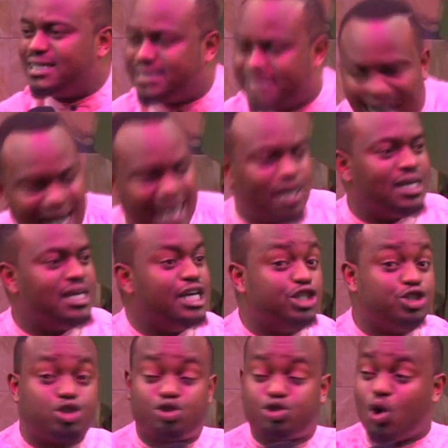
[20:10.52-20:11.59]
die. He
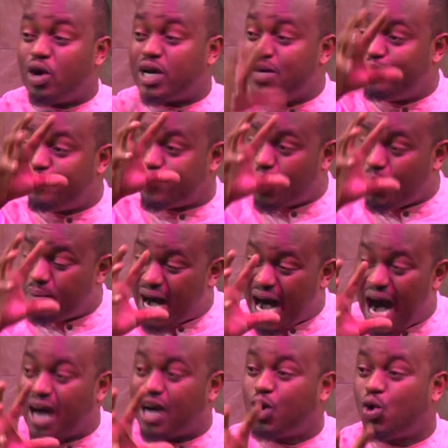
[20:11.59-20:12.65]
saw him from
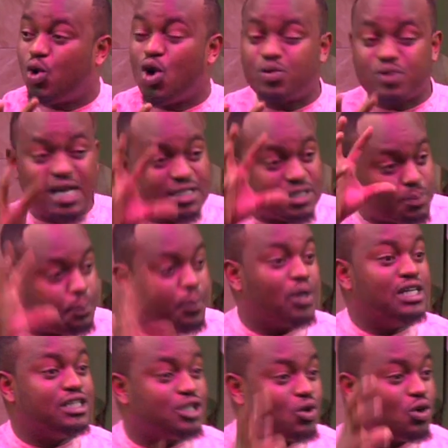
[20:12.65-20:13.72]
a glorious
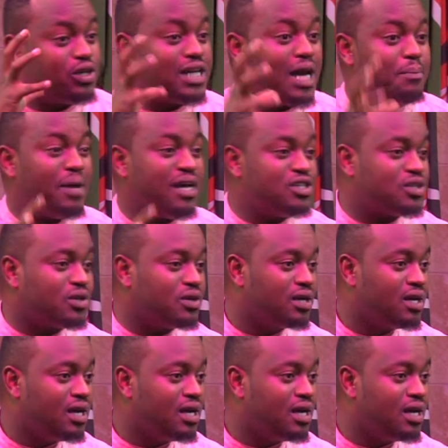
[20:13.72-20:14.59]
political dimension.